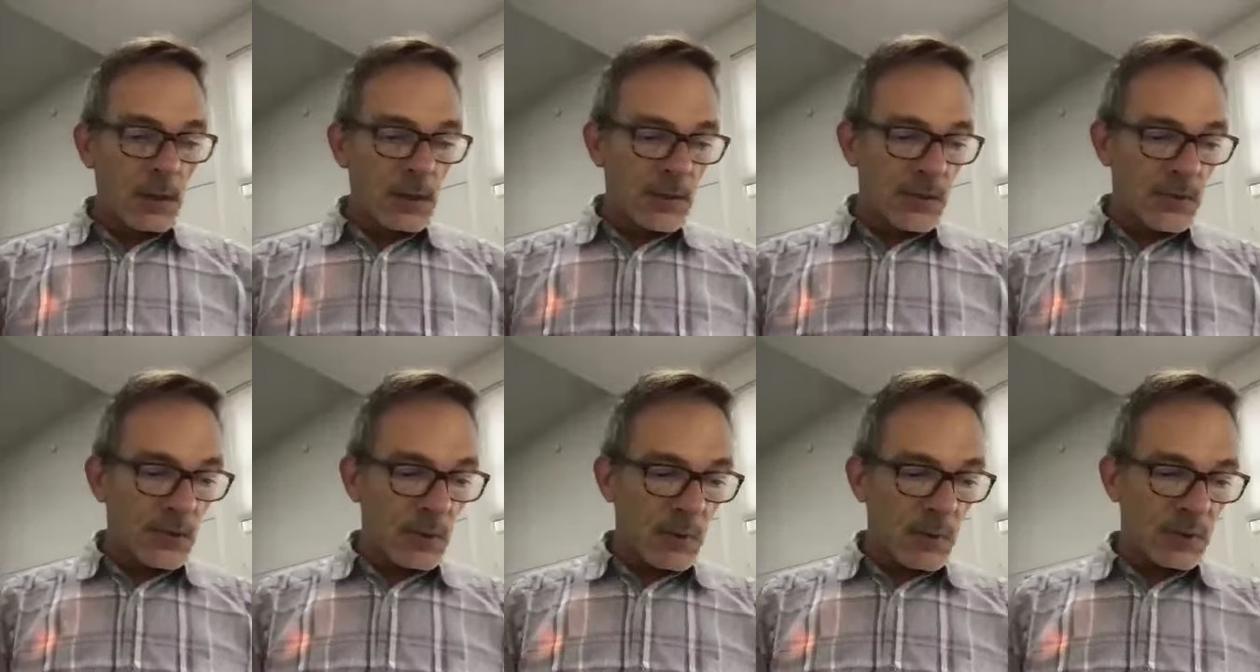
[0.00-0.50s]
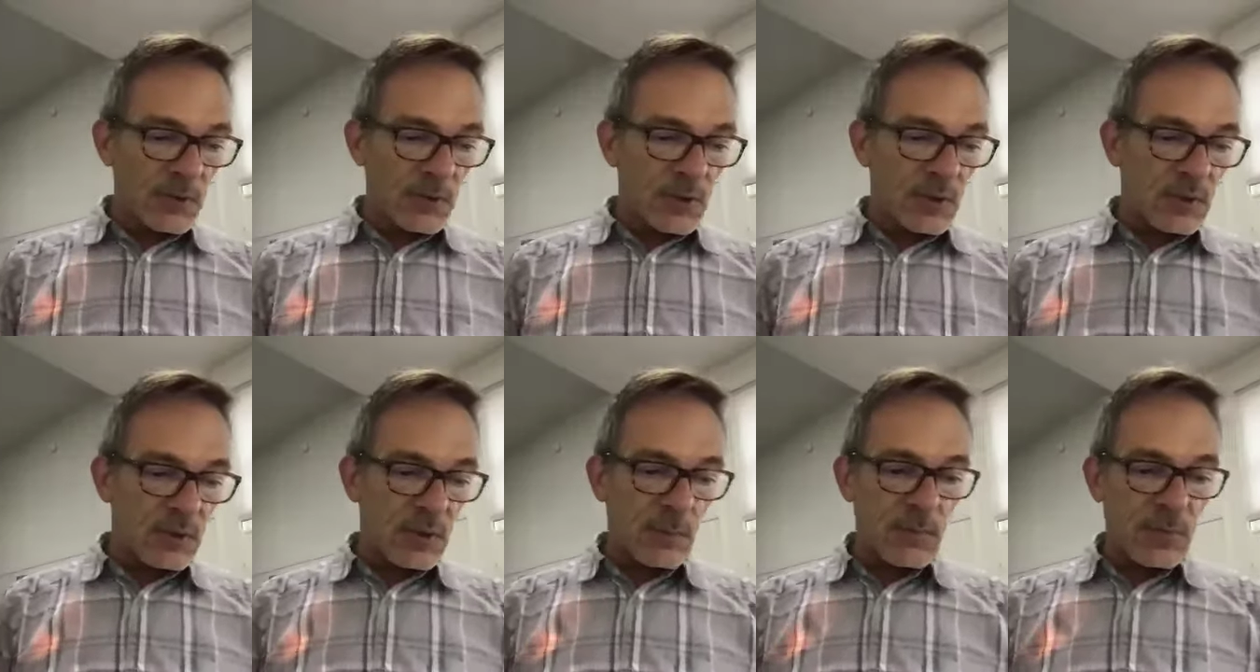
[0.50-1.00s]
So much has
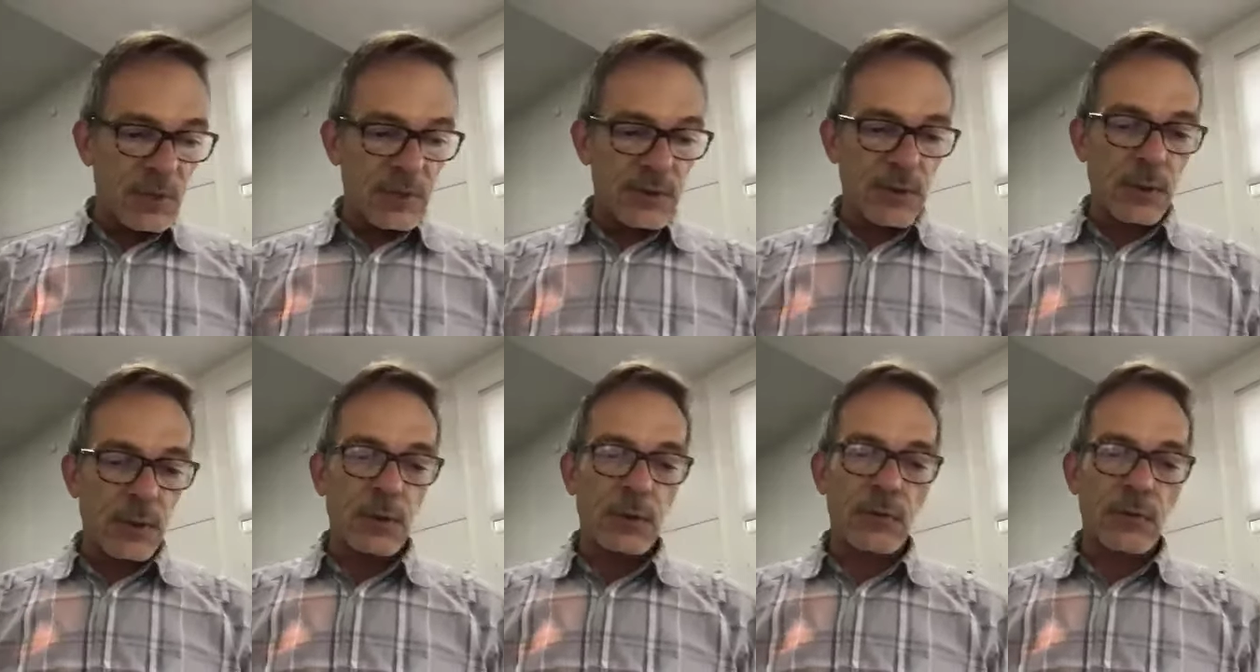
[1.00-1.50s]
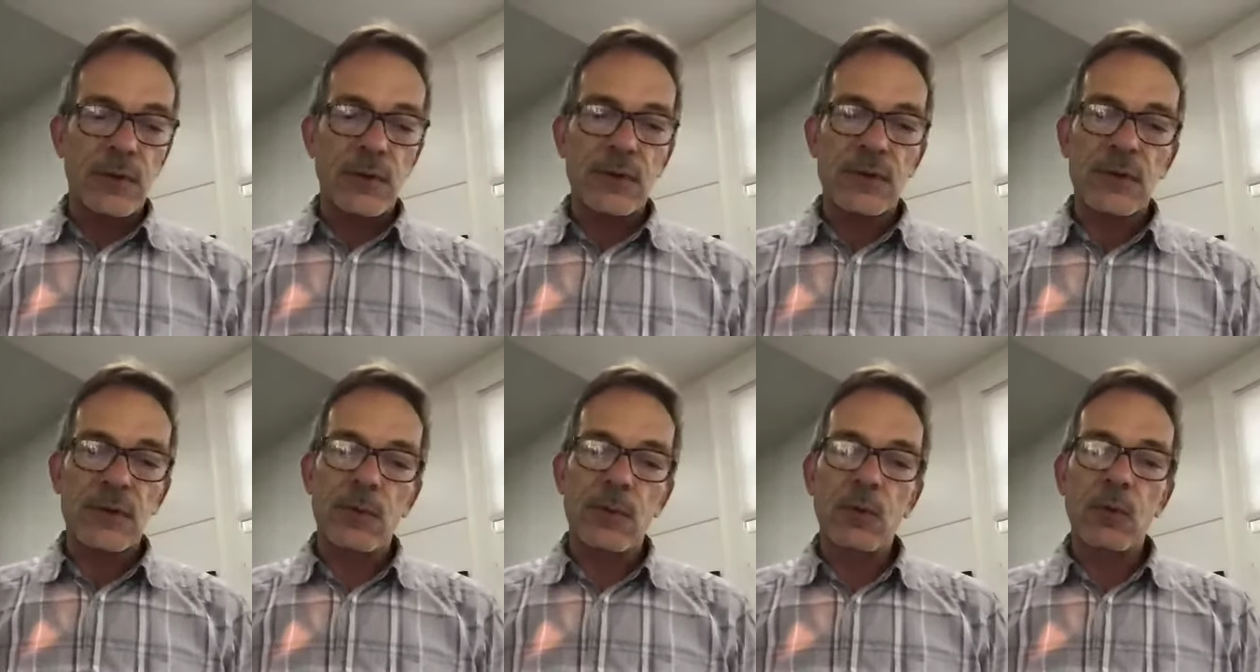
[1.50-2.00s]
been done over the
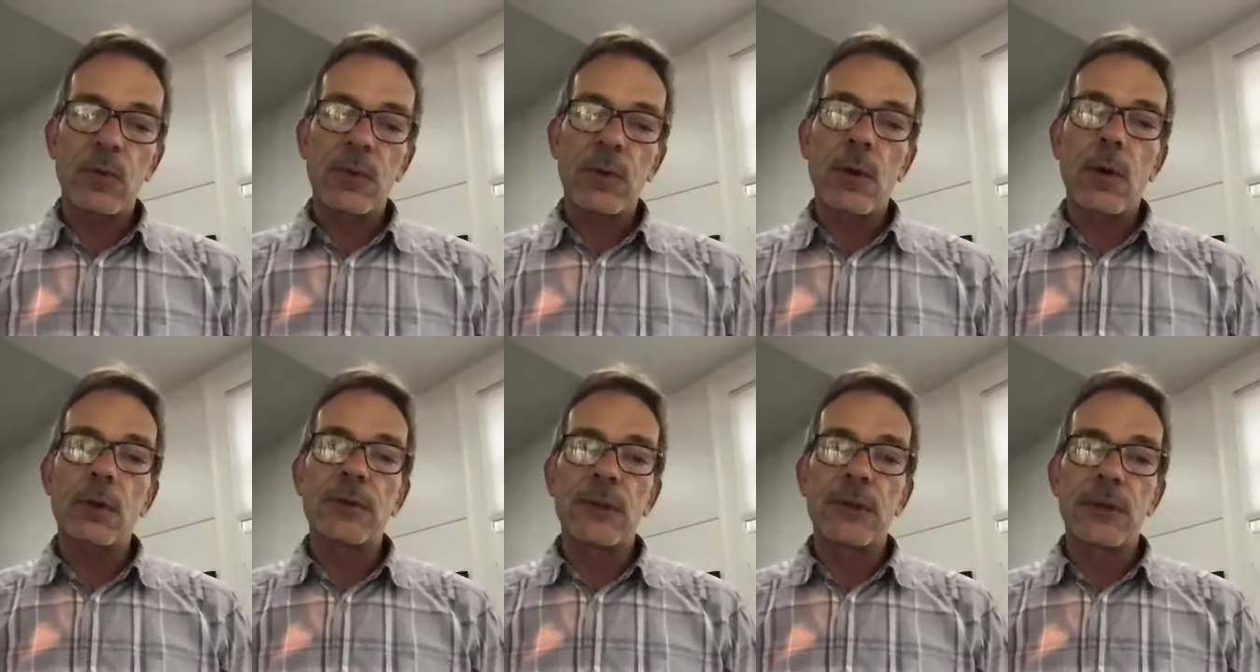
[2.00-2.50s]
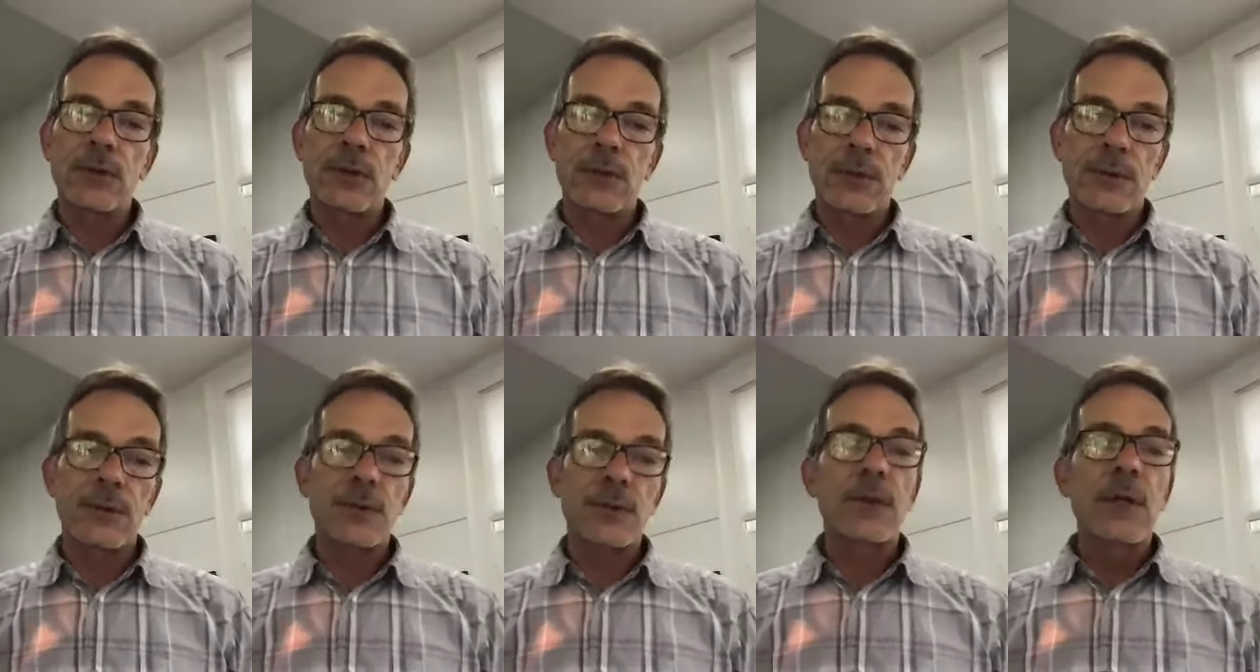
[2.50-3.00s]
summer with all
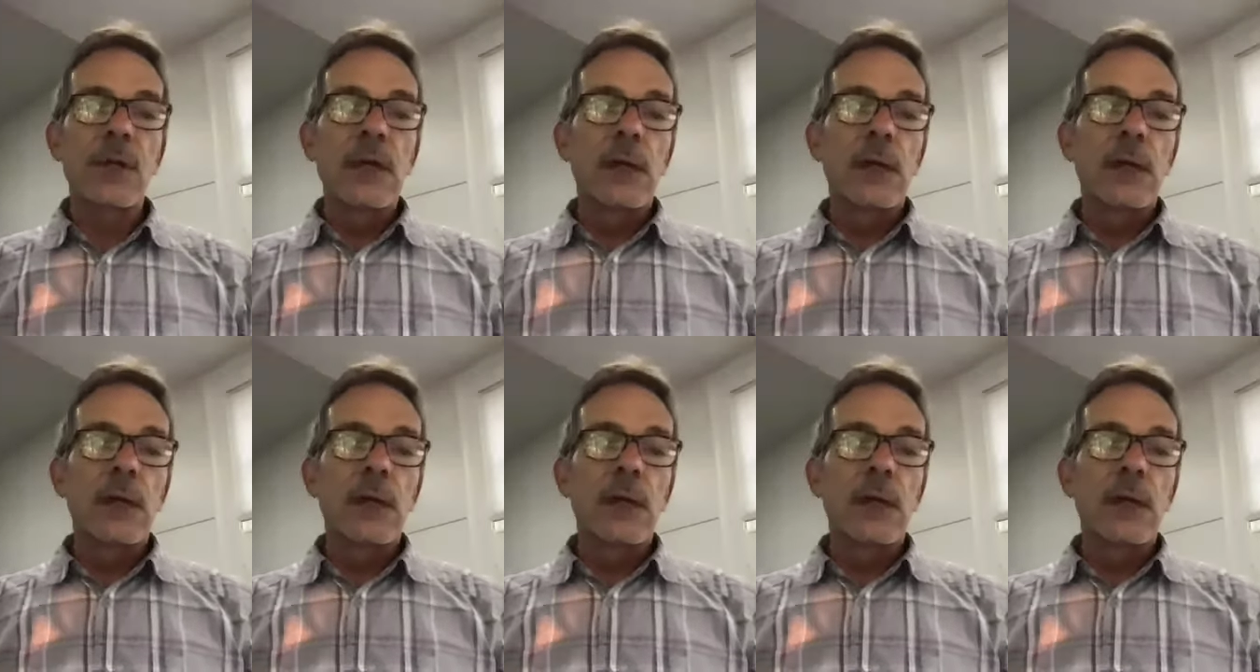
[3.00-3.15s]
teachers